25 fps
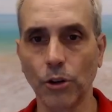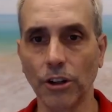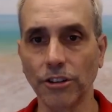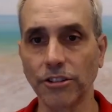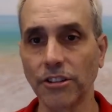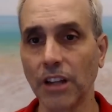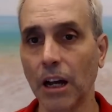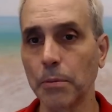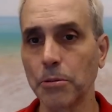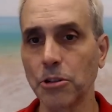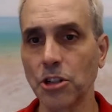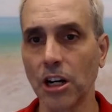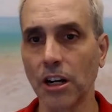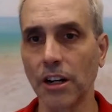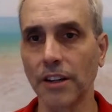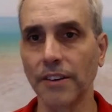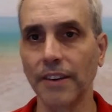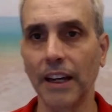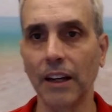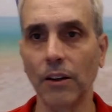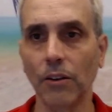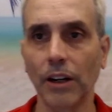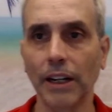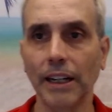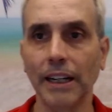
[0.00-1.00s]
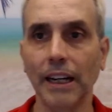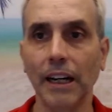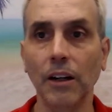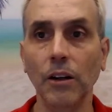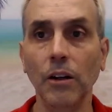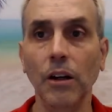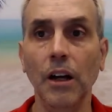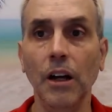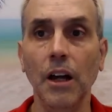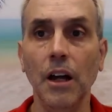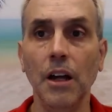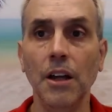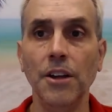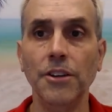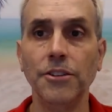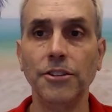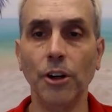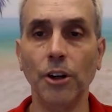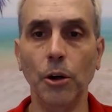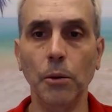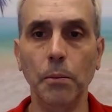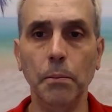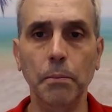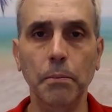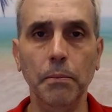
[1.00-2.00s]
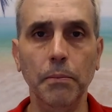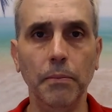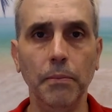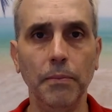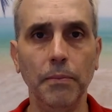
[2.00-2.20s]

I'll stop sharing that right now. So,